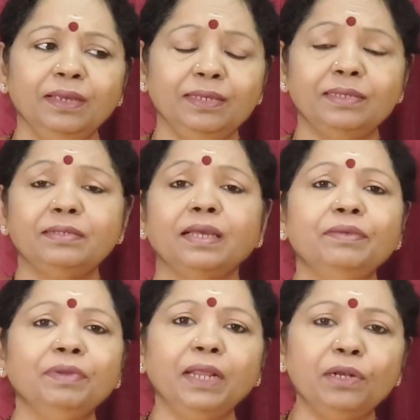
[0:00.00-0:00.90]
He says, I
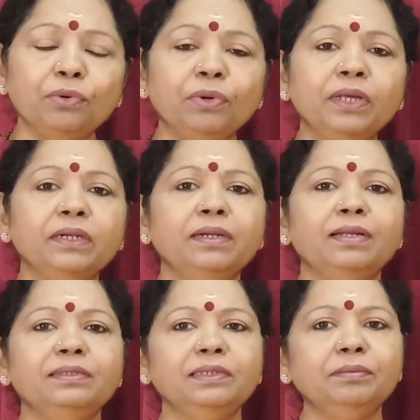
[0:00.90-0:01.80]
even enrolled her in
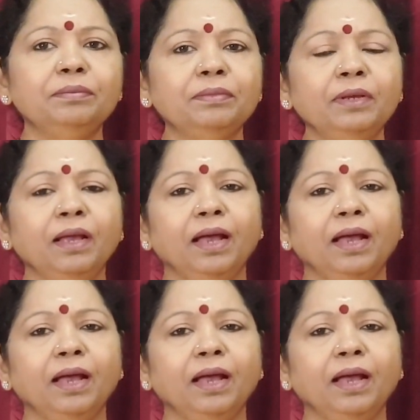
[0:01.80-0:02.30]
a gym,